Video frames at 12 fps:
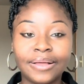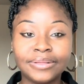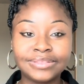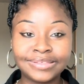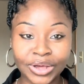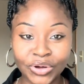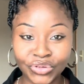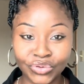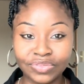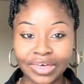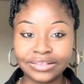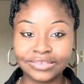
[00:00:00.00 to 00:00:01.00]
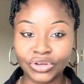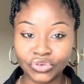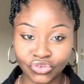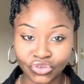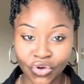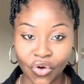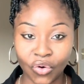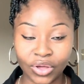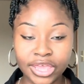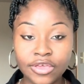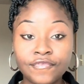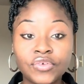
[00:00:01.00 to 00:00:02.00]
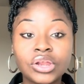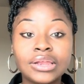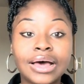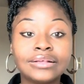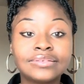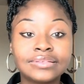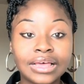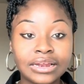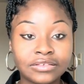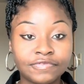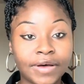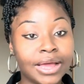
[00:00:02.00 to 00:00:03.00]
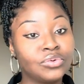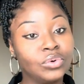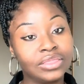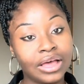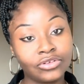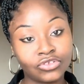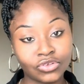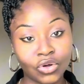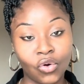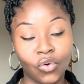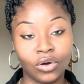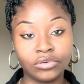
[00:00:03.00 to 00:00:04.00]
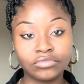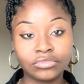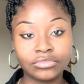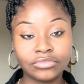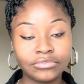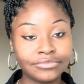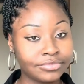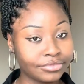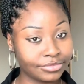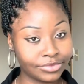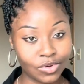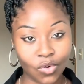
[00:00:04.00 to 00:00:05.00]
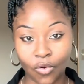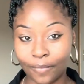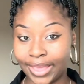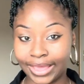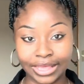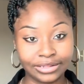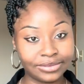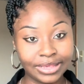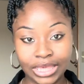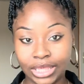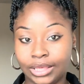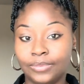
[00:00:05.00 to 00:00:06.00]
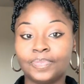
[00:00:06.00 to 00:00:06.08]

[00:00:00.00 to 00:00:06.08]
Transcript: tell you that's a good score. If you're not satisfied with that score, go back and take it.